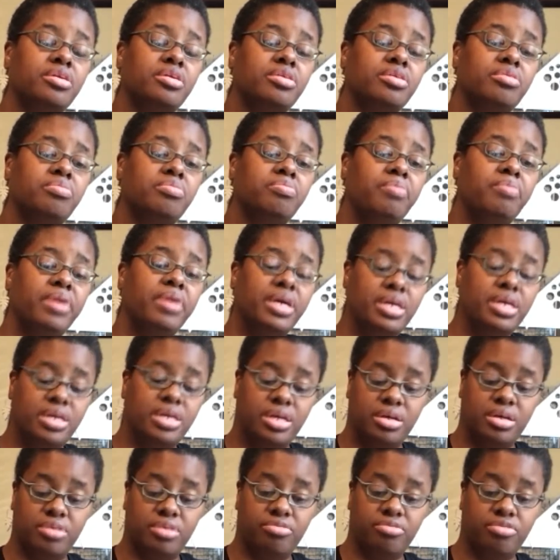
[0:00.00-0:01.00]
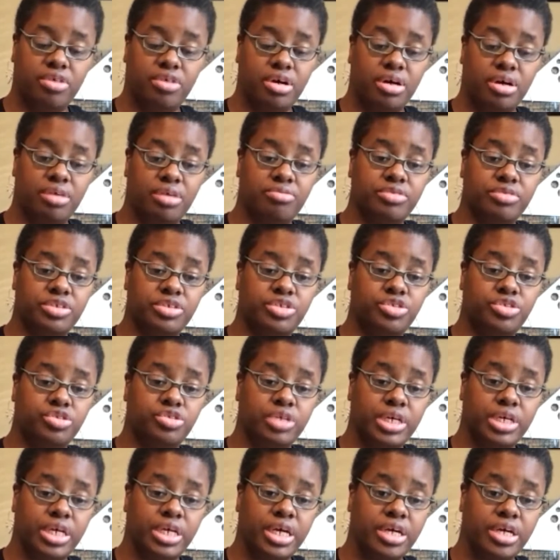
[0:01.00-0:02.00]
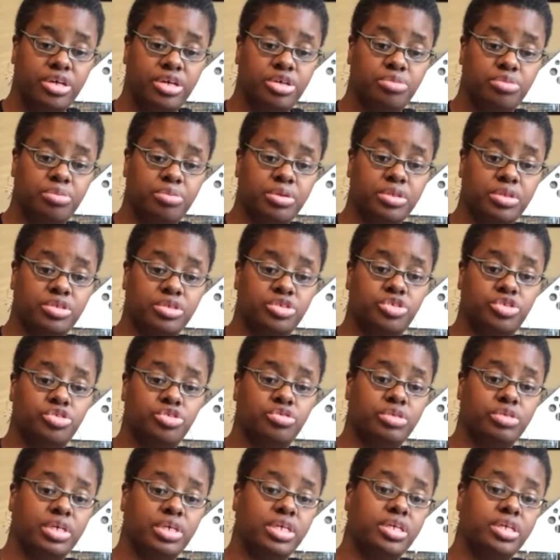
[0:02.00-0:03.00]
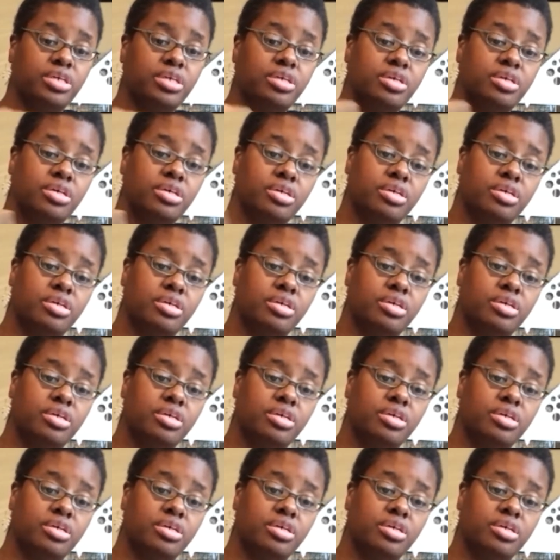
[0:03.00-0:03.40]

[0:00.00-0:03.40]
may involve a string. I could put a string